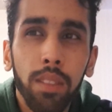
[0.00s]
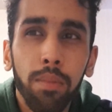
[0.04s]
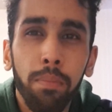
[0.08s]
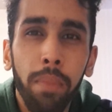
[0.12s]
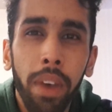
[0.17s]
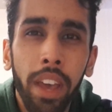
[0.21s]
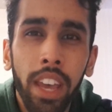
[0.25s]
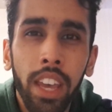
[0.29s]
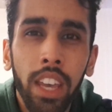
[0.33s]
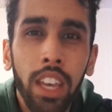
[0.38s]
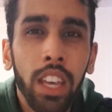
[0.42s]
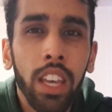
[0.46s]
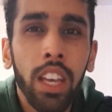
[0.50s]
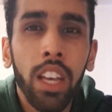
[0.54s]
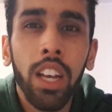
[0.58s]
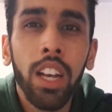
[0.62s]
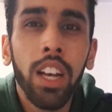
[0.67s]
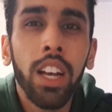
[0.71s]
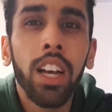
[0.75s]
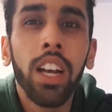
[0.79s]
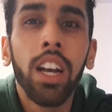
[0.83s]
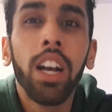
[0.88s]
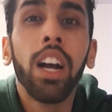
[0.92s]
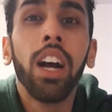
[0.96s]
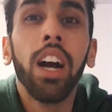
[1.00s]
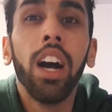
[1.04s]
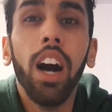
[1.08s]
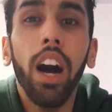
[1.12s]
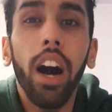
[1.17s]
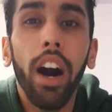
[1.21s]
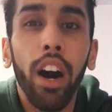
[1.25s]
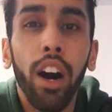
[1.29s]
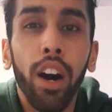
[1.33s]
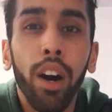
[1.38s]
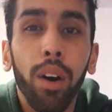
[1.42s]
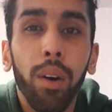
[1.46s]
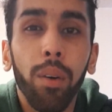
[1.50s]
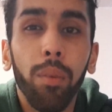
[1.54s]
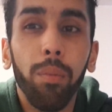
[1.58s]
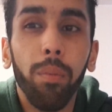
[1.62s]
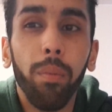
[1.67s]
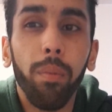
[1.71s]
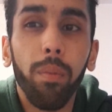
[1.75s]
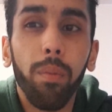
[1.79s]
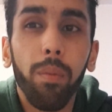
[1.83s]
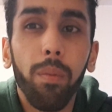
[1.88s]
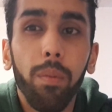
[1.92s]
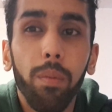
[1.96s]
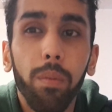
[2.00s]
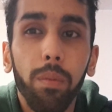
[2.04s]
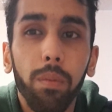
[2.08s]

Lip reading: May. Um,